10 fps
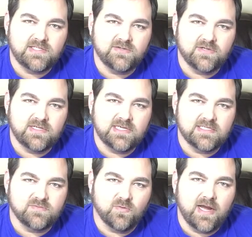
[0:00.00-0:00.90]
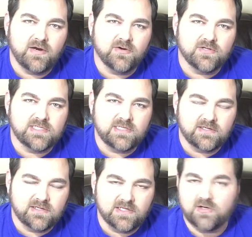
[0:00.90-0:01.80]
to it as writers
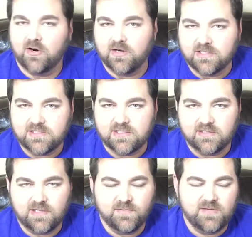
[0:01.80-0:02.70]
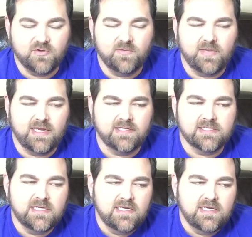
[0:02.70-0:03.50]
and guitarists and people in bands.